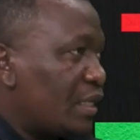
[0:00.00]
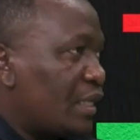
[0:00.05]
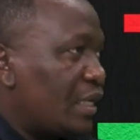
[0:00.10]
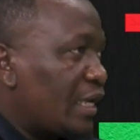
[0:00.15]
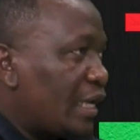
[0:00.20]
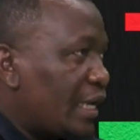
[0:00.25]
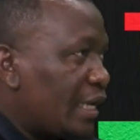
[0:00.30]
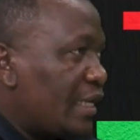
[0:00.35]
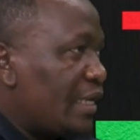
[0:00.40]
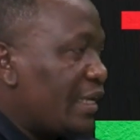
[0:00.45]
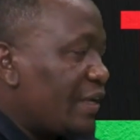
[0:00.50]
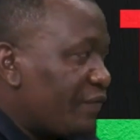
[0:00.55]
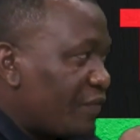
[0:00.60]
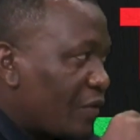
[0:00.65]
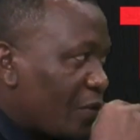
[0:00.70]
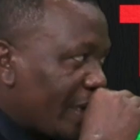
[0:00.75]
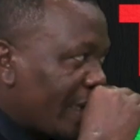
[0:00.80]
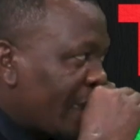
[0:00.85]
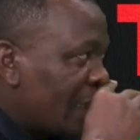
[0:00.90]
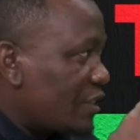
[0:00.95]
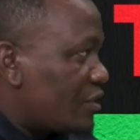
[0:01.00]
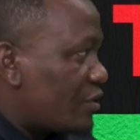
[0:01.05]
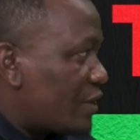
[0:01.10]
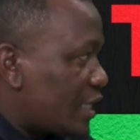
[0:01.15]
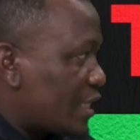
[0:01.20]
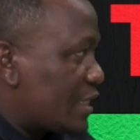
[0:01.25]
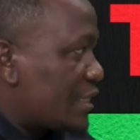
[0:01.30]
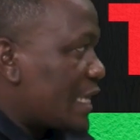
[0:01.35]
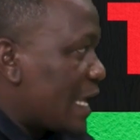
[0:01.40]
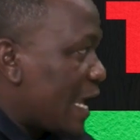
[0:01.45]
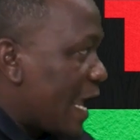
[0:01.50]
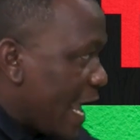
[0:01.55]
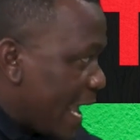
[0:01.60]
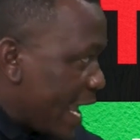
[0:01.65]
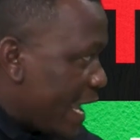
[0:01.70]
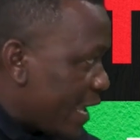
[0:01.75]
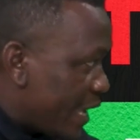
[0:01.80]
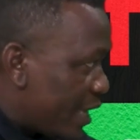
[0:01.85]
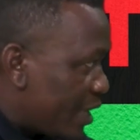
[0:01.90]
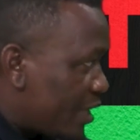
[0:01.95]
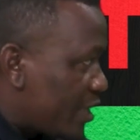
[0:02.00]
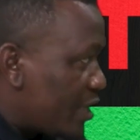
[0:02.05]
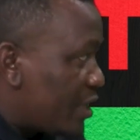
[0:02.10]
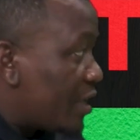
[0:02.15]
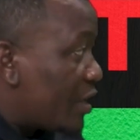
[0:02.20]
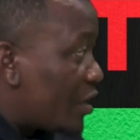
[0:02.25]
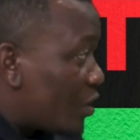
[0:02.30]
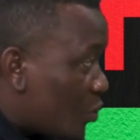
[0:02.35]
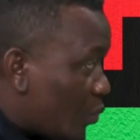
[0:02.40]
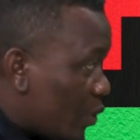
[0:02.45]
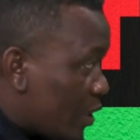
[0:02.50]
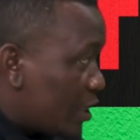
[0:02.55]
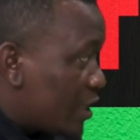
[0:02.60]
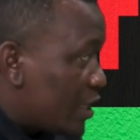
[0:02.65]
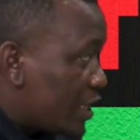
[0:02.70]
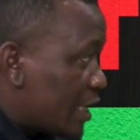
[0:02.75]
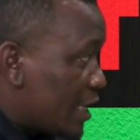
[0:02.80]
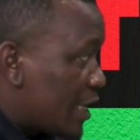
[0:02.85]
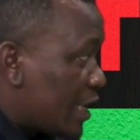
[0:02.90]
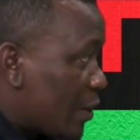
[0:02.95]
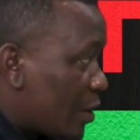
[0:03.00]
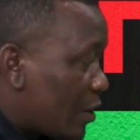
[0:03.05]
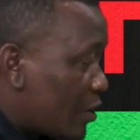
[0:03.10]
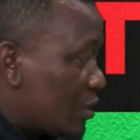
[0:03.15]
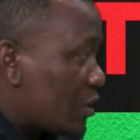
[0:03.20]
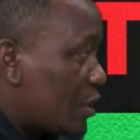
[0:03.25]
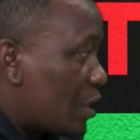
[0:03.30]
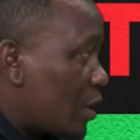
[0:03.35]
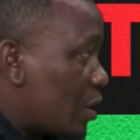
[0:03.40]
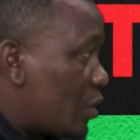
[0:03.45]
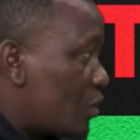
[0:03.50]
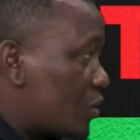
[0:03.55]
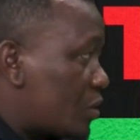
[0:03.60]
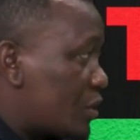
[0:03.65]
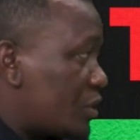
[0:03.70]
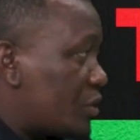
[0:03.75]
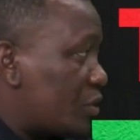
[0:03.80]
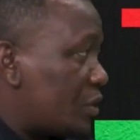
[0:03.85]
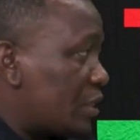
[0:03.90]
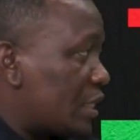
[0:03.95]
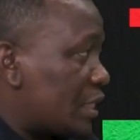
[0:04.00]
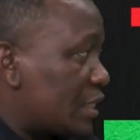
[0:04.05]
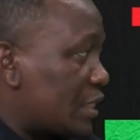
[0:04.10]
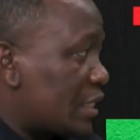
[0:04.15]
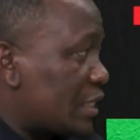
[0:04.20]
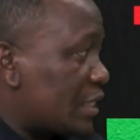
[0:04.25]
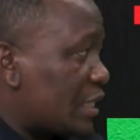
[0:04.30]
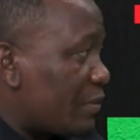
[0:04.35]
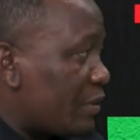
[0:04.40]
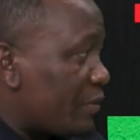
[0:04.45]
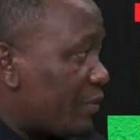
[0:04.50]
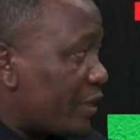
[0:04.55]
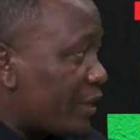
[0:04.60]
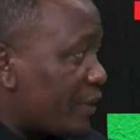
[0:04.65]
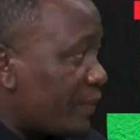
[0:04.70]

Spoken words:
and therefore we can trust her with our own constitution as Namibia?